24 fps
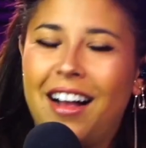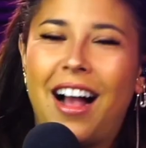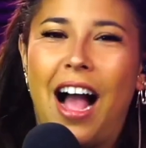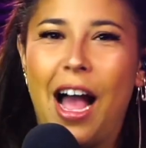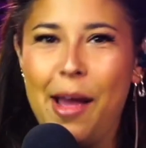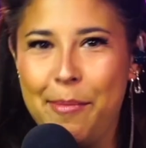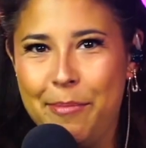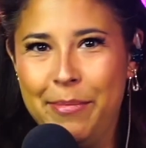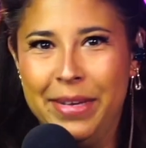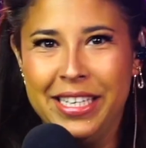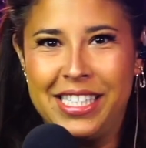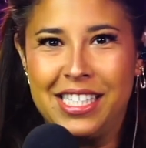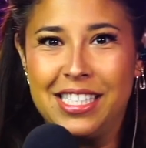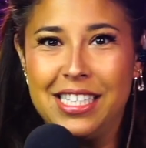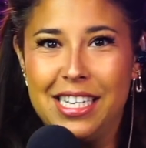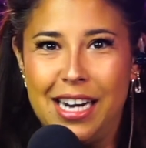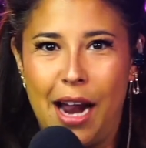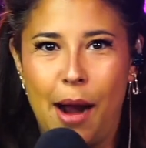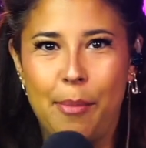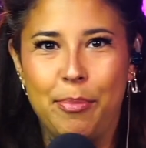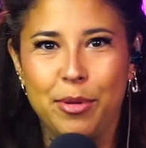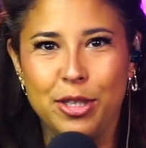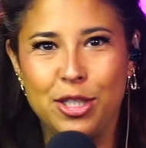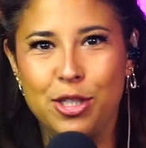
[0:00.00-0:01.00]
I missed an
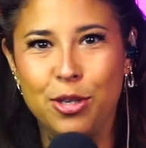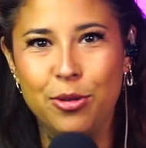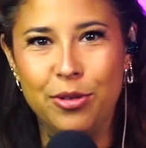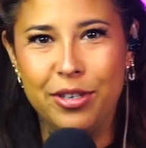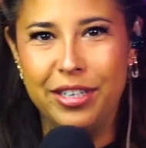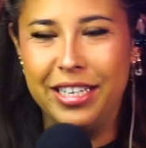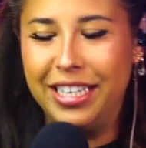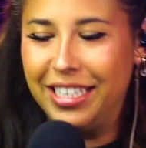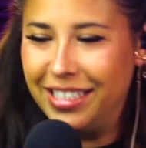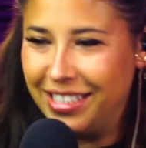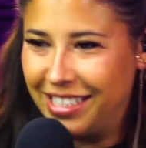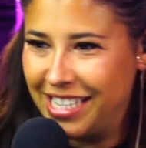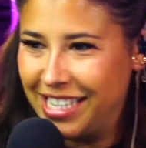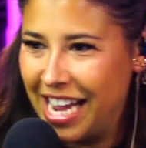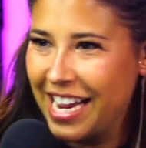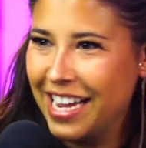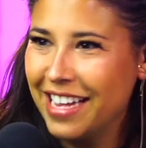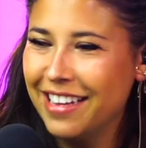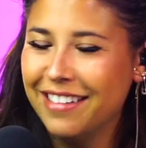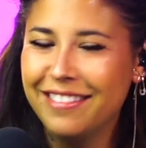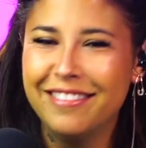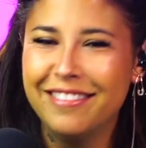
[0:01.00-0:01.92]
opportunity. Dang it.